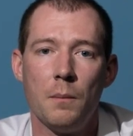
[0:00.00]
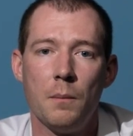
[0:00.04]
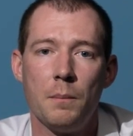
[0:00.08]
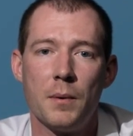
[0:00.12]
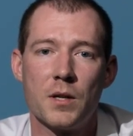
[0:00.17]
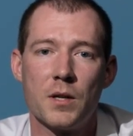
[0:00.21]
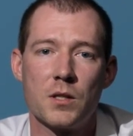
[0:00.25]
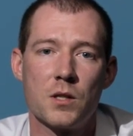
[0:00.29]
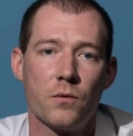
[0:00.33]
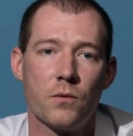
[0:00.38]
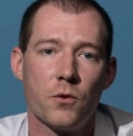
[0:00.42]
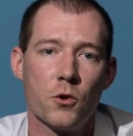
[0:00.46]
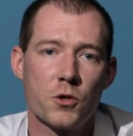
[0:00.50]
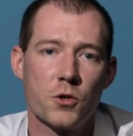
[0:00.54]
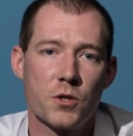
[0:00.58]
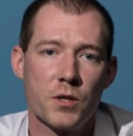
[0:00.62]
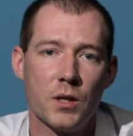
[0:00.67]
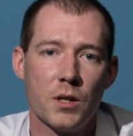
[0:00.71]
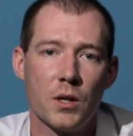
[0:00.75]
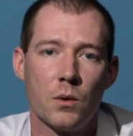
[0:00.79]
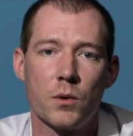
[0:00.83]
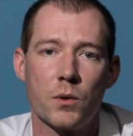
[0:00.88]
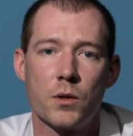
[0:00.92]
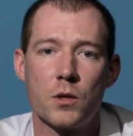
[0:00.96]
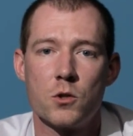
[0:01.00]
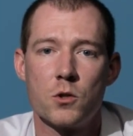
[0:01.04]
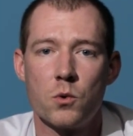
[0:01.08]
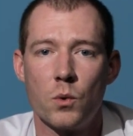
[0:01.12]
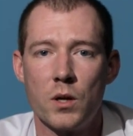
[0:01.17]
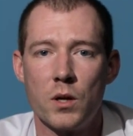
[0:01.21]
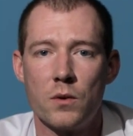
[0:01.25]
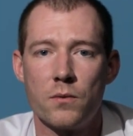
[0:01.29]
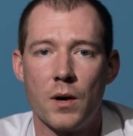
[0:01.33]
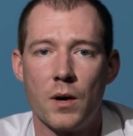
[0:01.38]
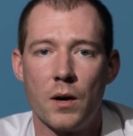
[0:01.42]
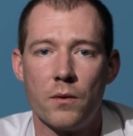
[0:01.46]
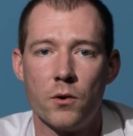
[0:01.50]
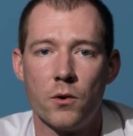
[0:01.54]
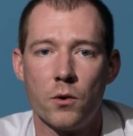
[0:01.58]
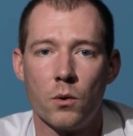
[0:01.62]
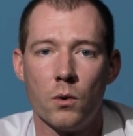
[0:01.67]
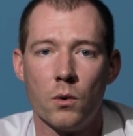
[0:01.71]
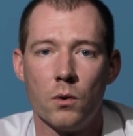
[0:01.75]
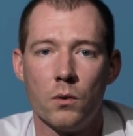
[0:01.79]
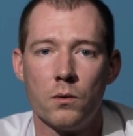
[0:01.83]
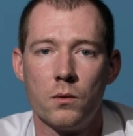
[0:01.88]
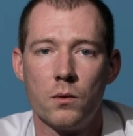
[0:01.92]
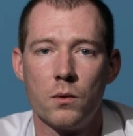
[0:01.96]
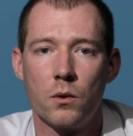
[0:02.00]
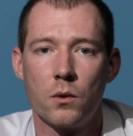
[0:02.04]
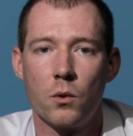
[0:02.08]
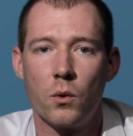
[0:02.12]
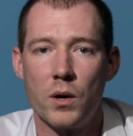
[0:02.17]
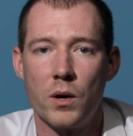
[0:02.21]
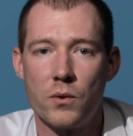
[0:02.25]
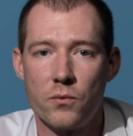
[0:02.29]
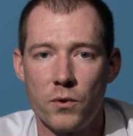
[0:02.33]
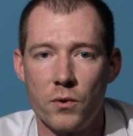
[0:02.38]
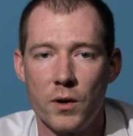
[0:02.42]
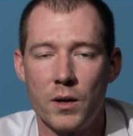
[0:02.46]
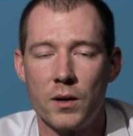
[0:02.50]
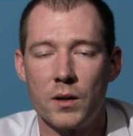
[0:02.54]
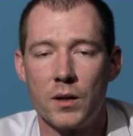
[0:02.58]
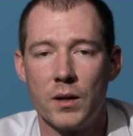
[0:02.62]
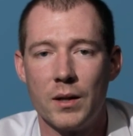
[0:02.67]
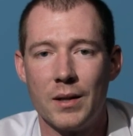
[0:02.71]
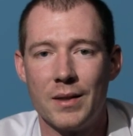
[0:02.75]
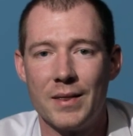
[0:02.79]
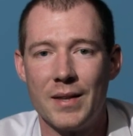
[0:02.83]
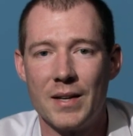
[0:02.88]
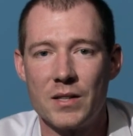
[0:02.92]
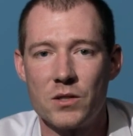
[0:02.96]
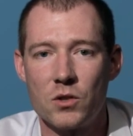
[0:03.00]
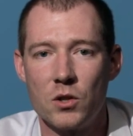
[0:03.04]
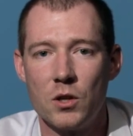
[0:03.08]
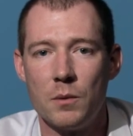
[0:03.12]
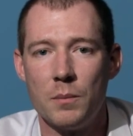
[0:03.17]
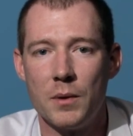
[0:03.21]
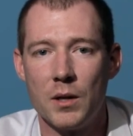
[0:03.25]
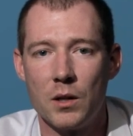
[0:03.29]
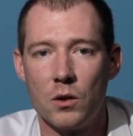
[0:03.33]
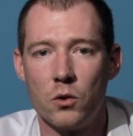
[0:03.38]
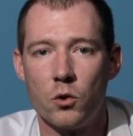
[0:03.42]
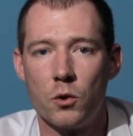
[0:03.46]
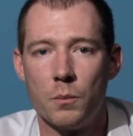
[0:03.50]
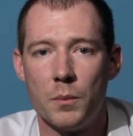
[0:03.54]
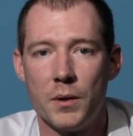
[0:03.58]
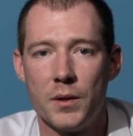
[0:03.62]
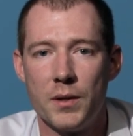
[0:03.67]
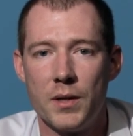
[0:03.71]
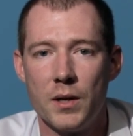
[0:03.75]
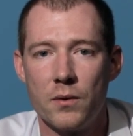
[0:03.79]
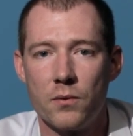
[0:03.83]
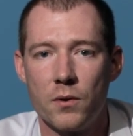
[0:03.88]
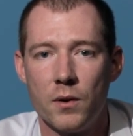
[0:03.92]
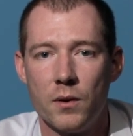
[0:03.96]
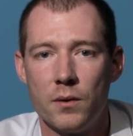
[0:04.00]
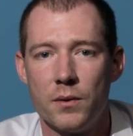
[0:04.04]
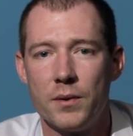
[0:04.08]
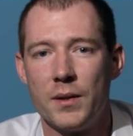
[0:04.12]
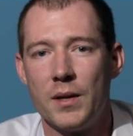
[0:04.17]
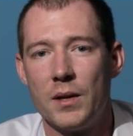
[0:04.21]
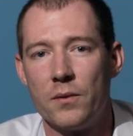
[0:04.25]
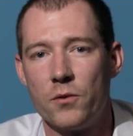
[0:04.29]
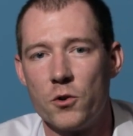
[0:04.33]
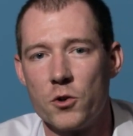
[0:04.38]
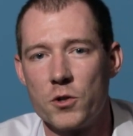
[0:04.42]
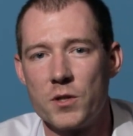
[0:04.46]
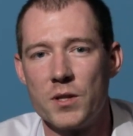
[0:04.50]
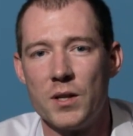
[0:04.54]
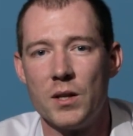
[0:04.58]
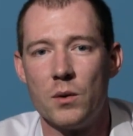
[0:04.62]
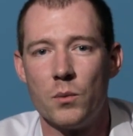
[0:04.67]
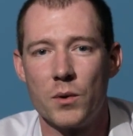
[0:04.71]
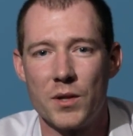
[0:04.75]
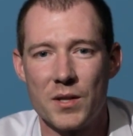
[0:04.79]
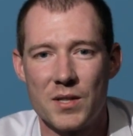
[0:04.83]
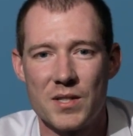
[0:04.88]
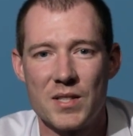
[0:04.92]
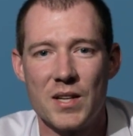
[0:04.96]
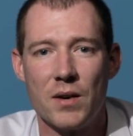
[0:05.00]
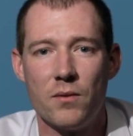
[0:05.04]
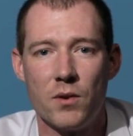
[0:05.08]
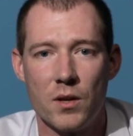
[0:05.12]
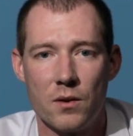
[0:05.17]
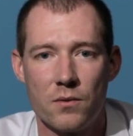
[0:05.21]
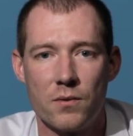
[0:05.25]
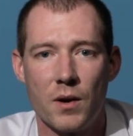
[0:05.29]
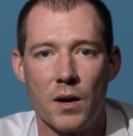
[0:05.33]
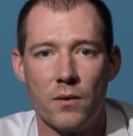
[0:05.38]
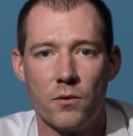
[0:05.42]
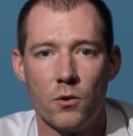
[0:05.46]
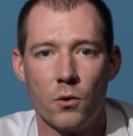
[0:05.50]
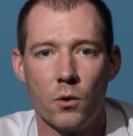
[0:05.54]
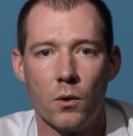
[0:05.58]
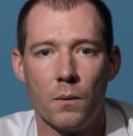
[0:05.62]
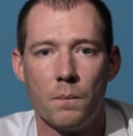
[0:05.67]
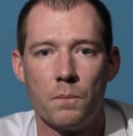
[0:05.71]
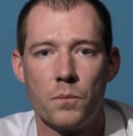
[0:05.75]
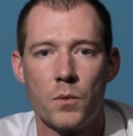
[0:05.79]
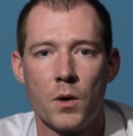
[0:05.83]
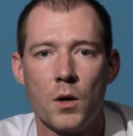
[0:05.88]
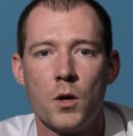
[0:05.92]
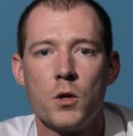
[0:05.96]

Because if you're sitting with a 25-year-old, quite frankly, that's going to be a little bit different than if you're sitting with a 75-year-old.